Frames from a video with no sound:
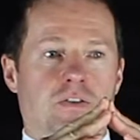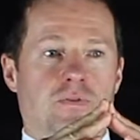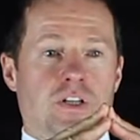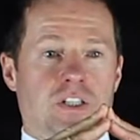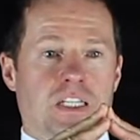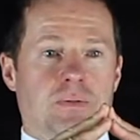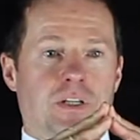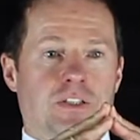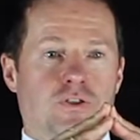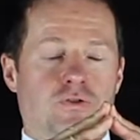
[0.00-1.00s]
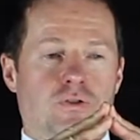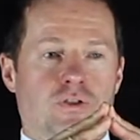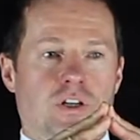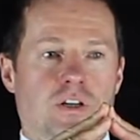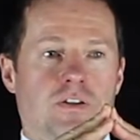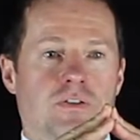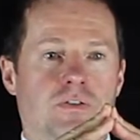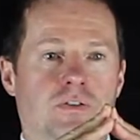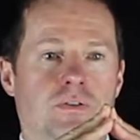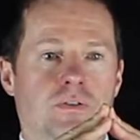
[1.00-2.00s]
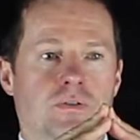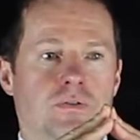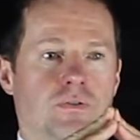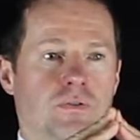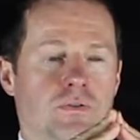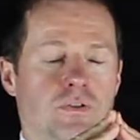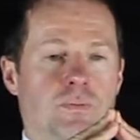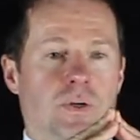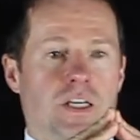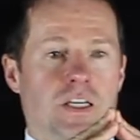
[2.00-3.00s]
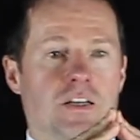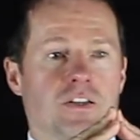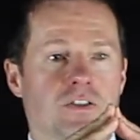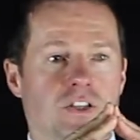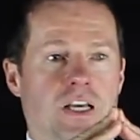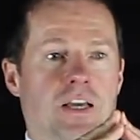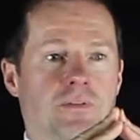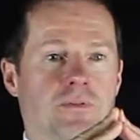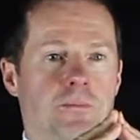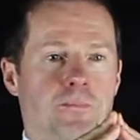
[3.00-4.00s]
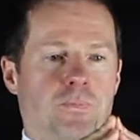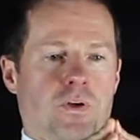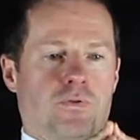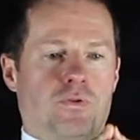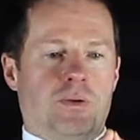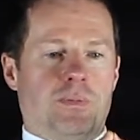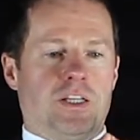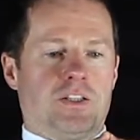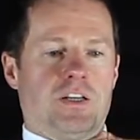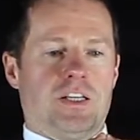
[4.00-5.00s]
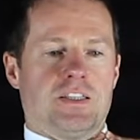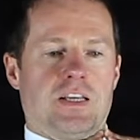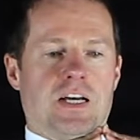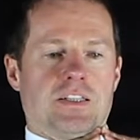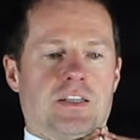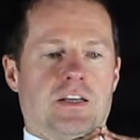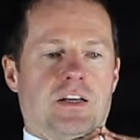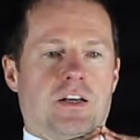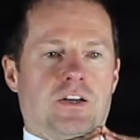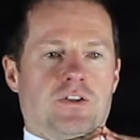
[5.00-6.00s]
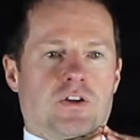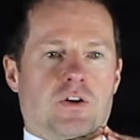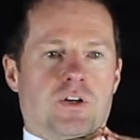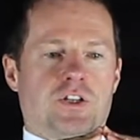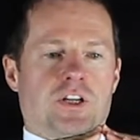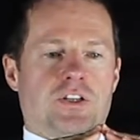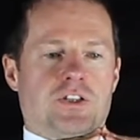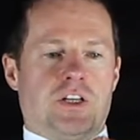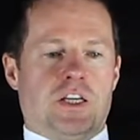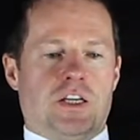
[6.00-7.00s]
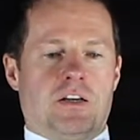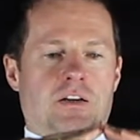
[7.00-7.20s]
for a 6 meter structure to be safe. 3 meter is that. So as you can see,